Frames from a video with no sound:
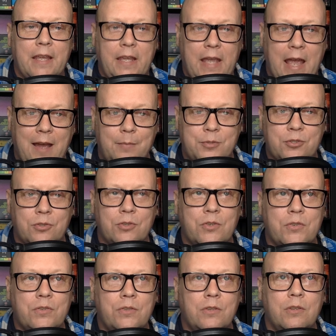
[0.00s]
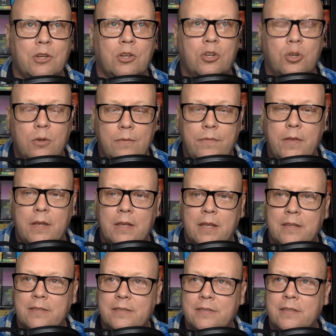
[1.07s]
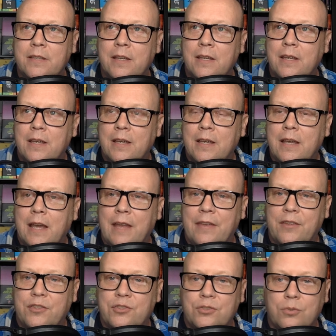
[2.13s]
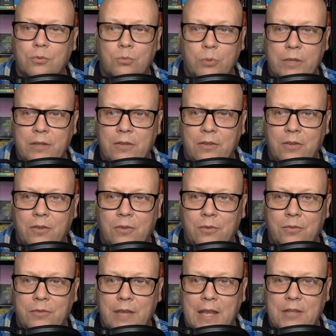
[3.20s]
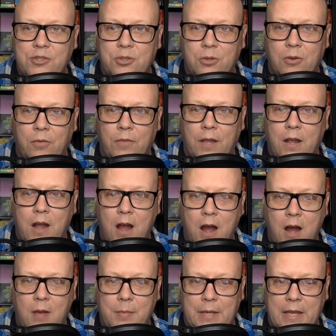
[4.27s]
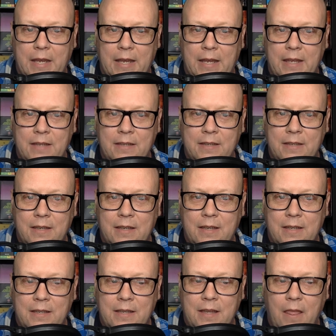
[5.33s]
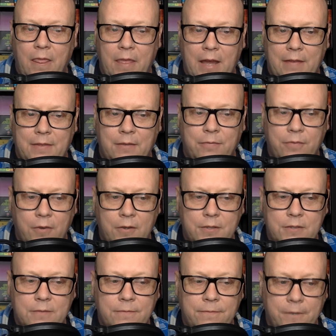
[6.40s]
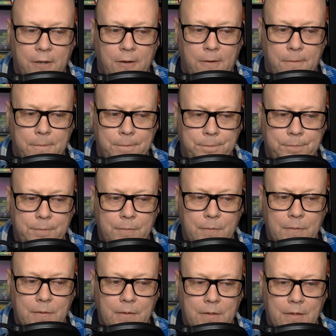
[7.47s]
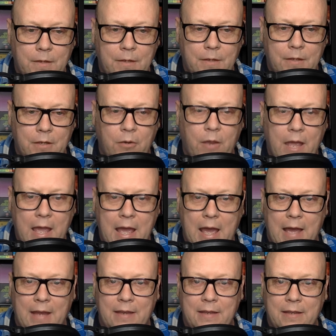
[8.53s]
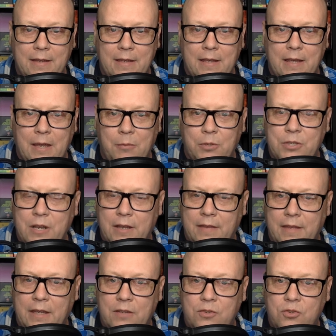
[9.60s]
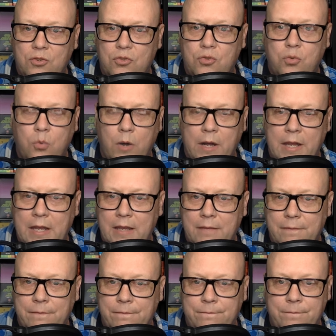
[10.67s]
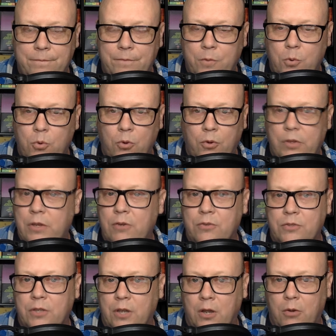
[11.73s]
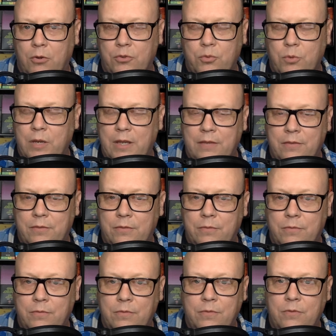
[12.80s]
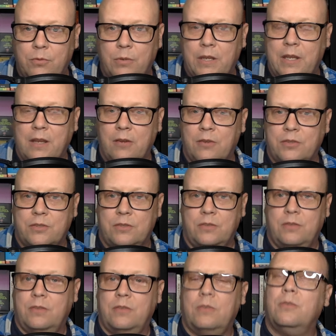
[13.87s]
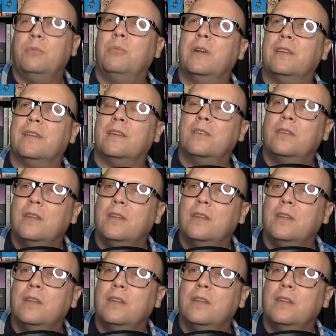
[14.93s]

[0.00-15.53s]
captures the goofiness and the surreal nature of the comedy that the first film, you know, had. And we're talking like 24 years ago or 23 years. What is it?